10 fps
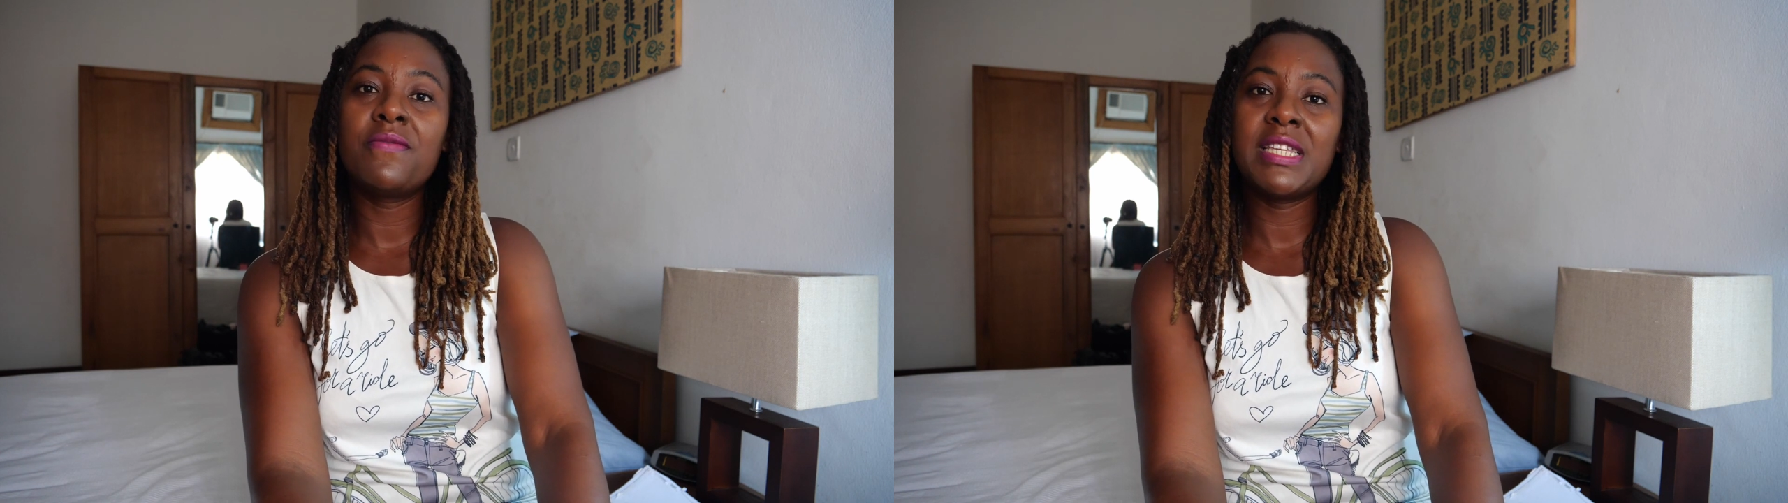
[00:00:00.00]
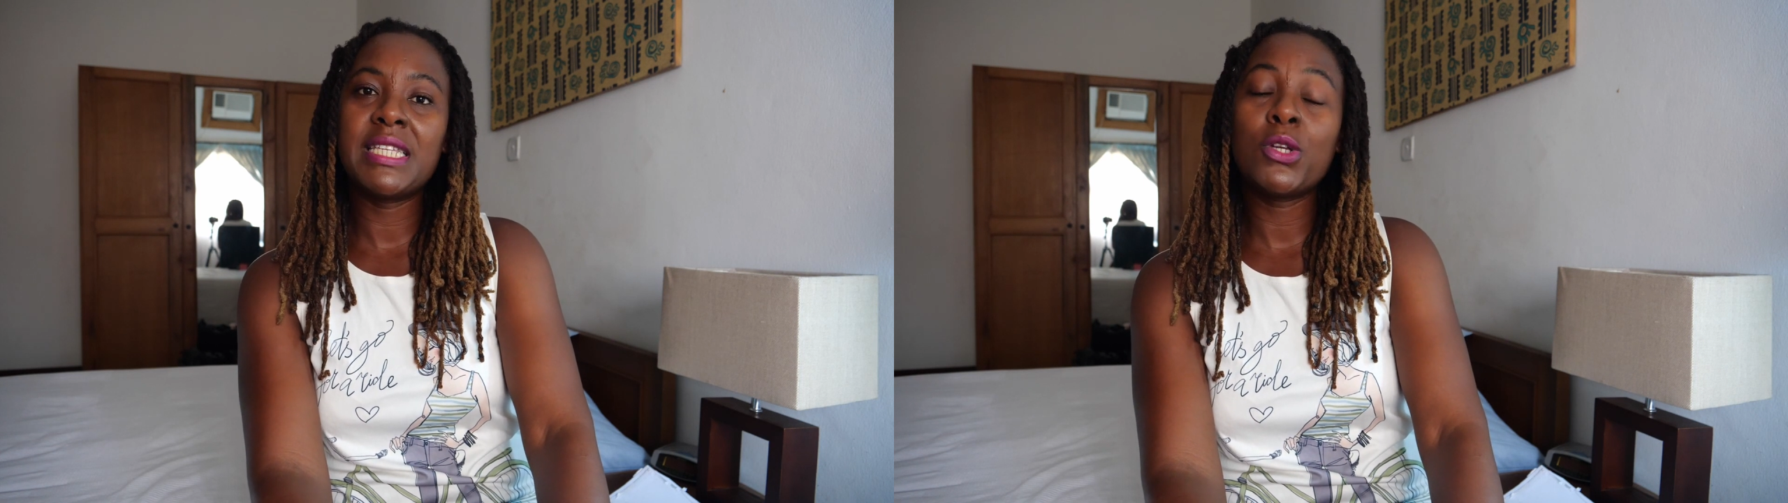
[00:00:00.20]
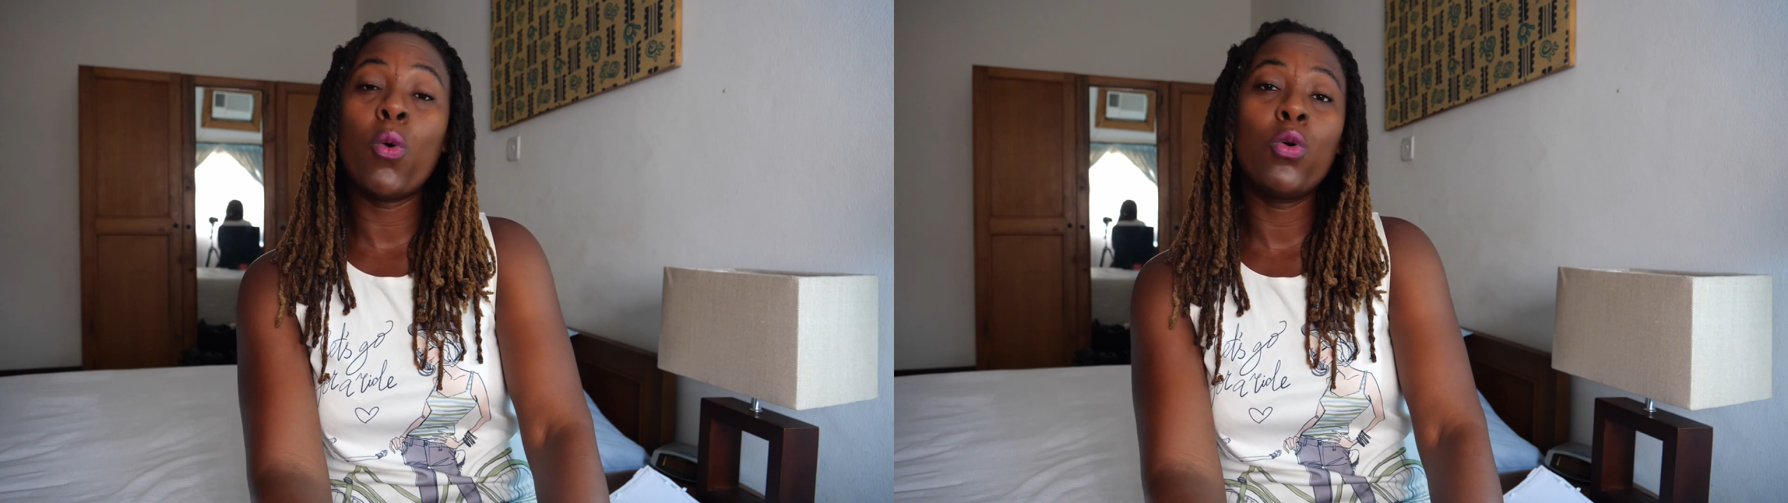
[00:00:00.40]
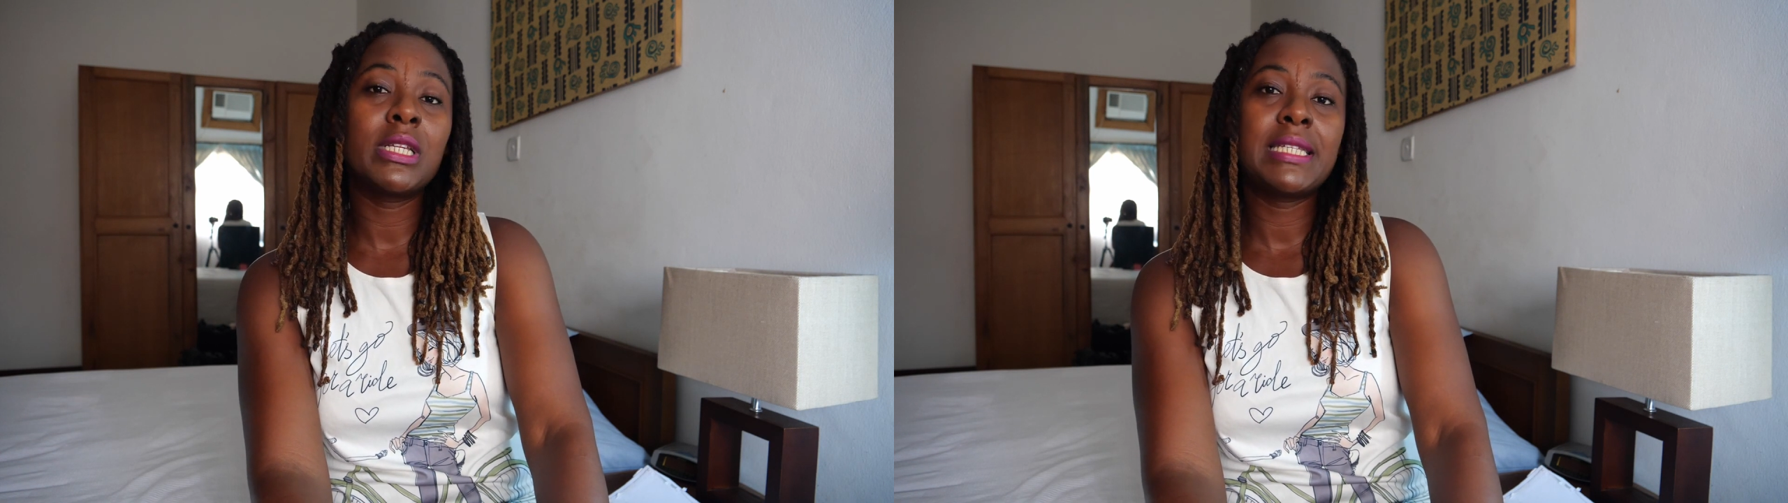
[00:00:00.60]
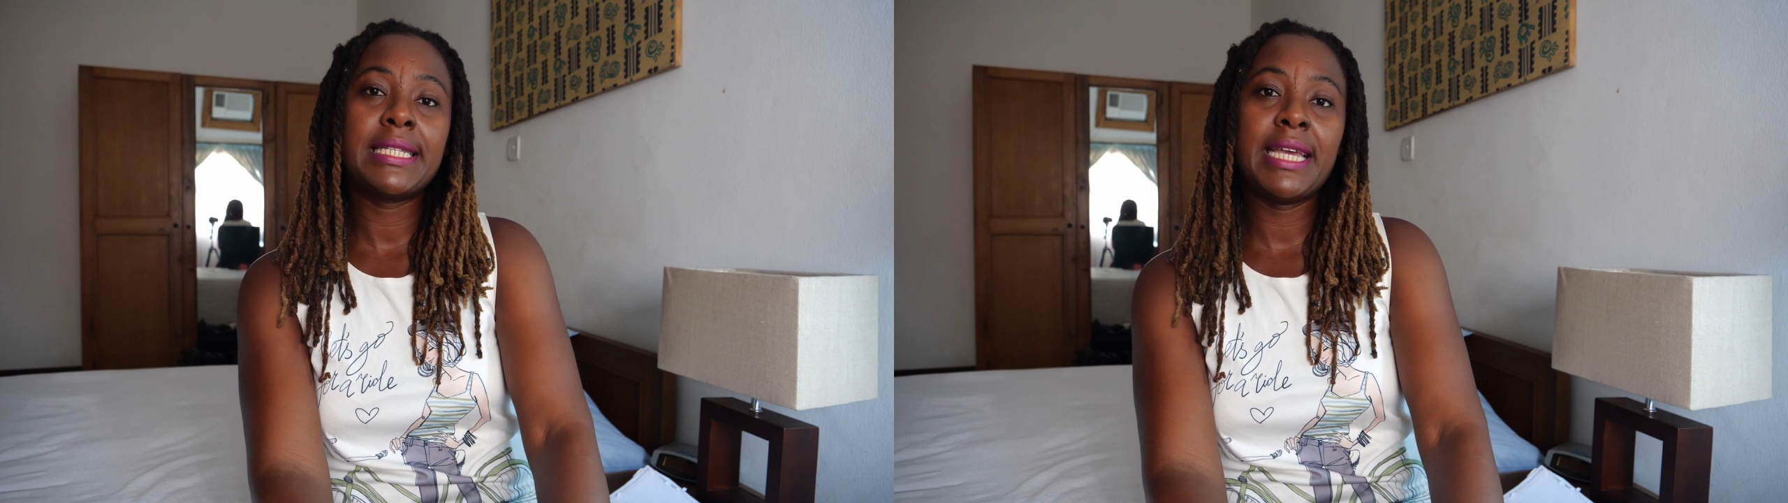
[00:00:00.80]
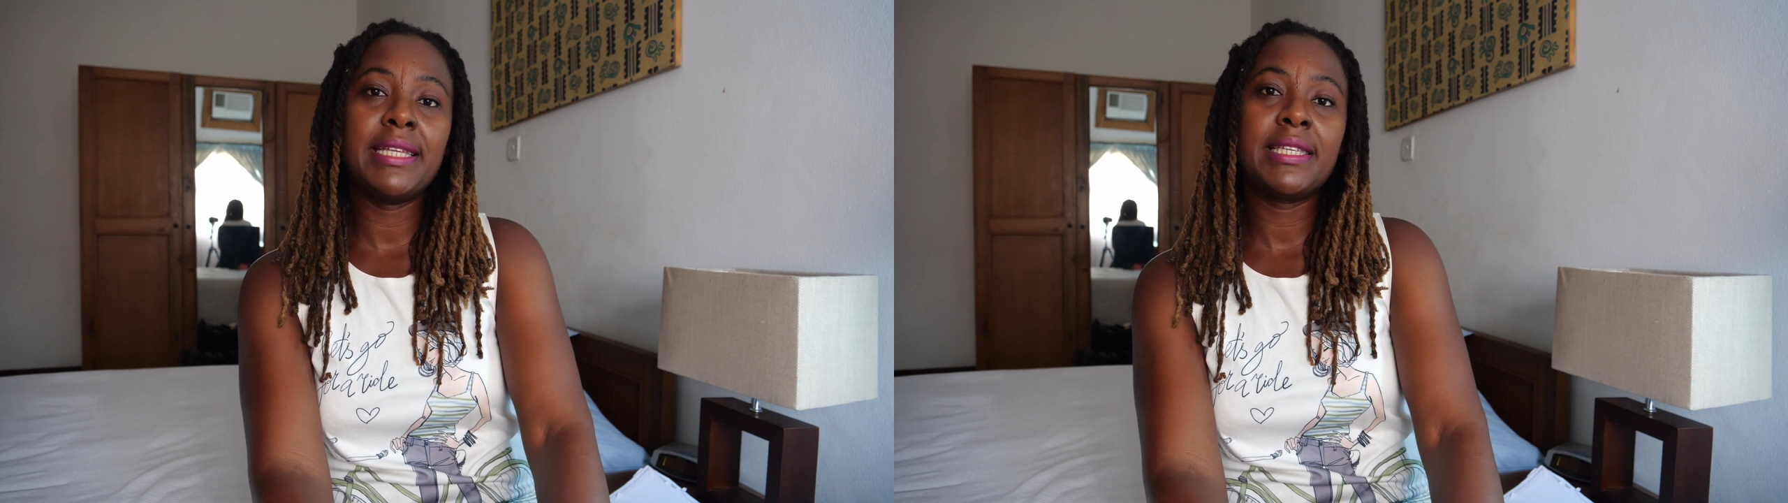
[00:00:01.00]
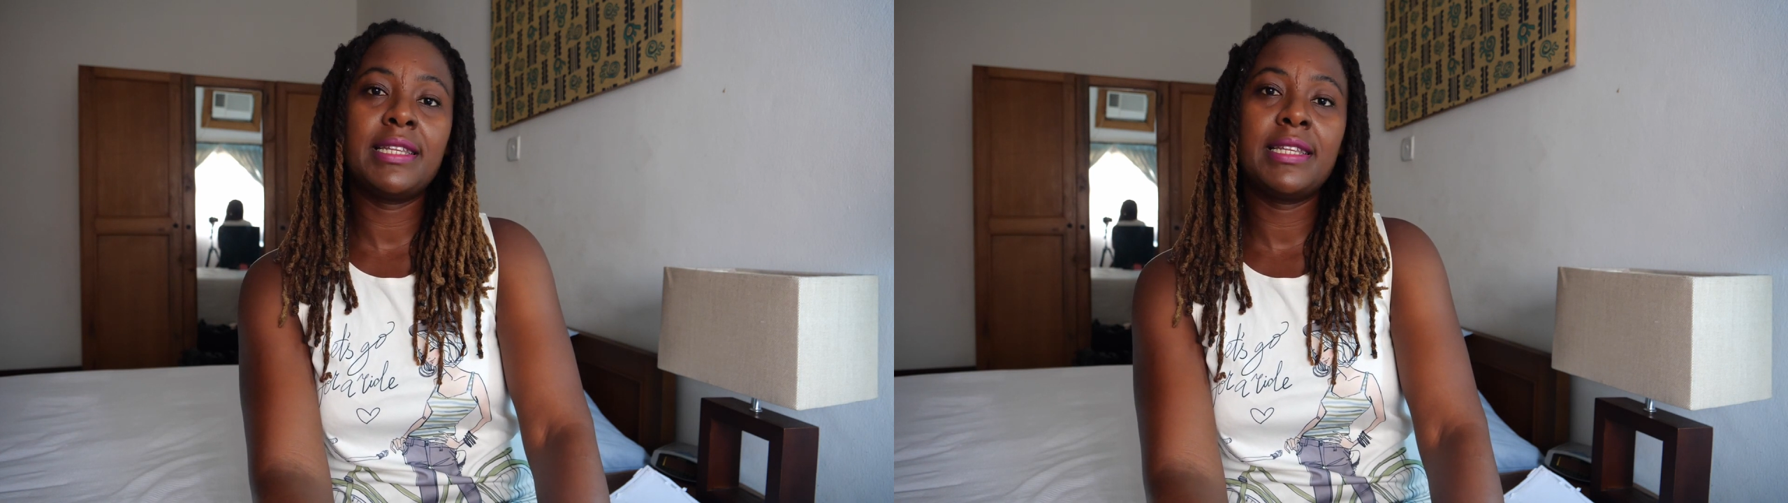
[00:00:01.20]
visit all the states